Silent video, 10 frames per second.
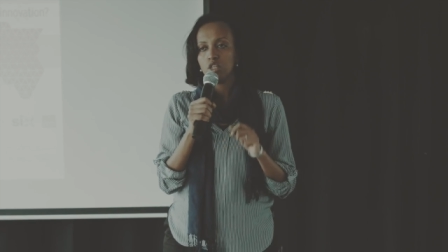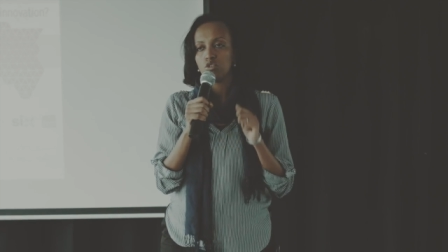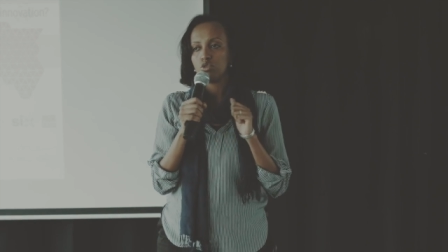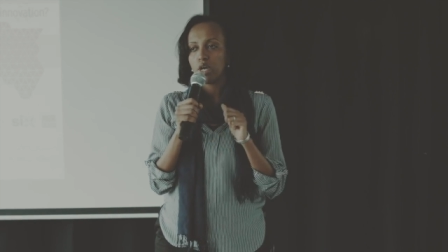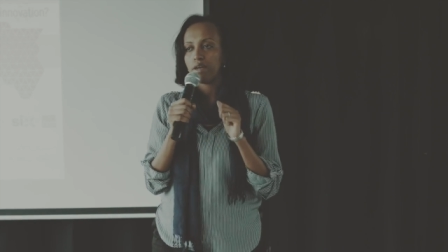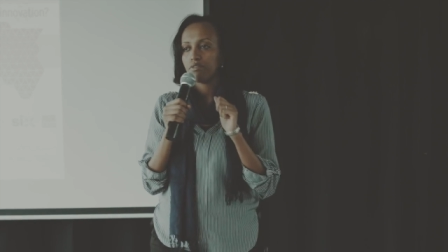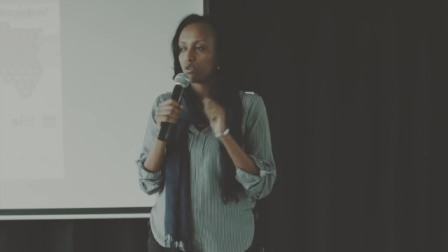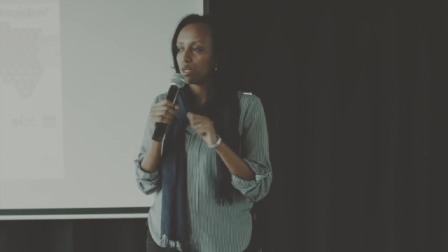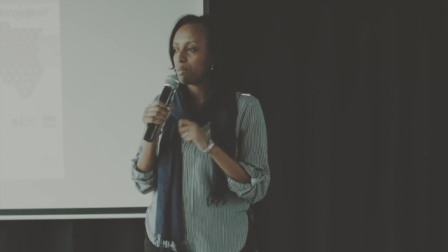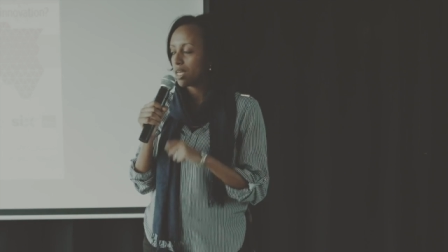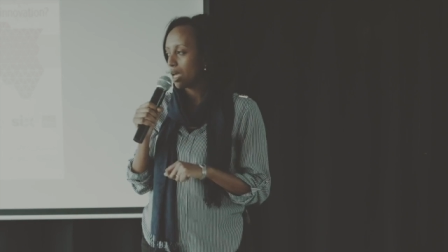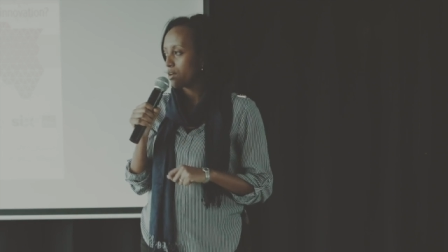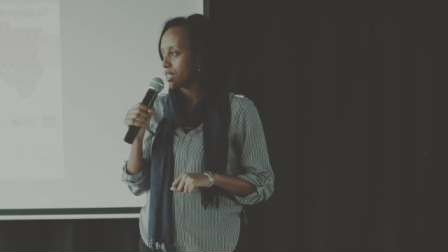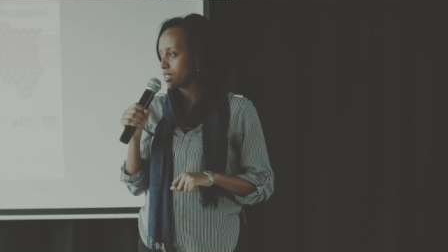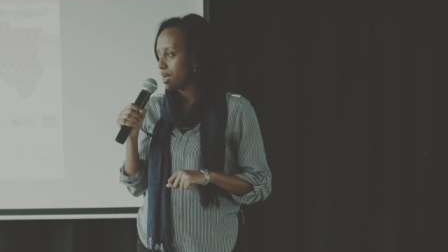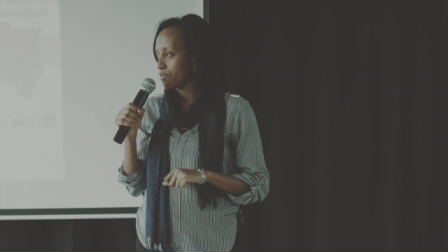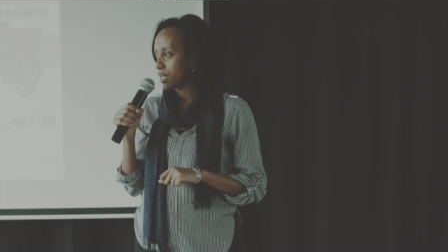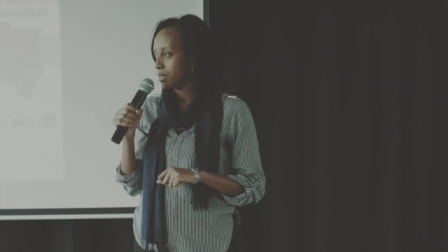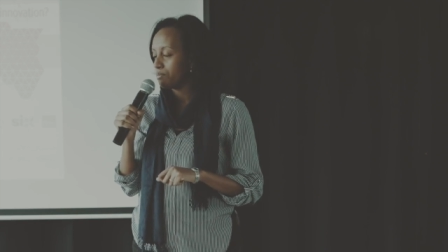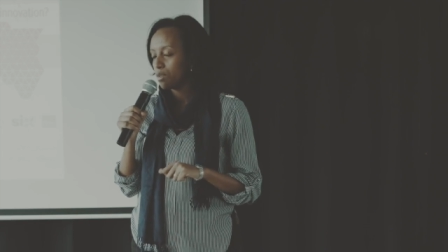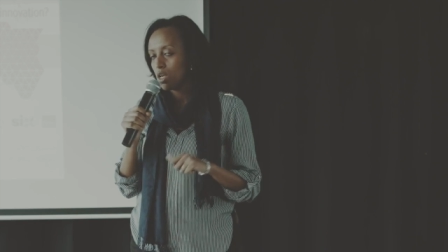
to drive three big areas in Africa.